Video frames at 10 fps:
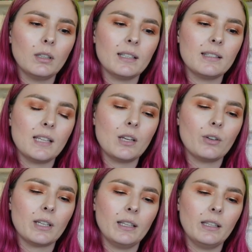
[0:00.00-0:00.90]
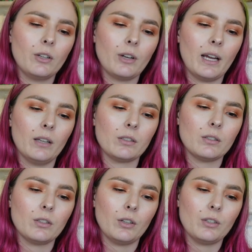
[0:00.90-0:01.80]
A Secret Killing Ground,
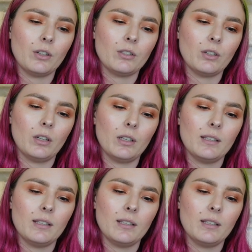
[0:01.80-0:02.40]
dot, dot, dot,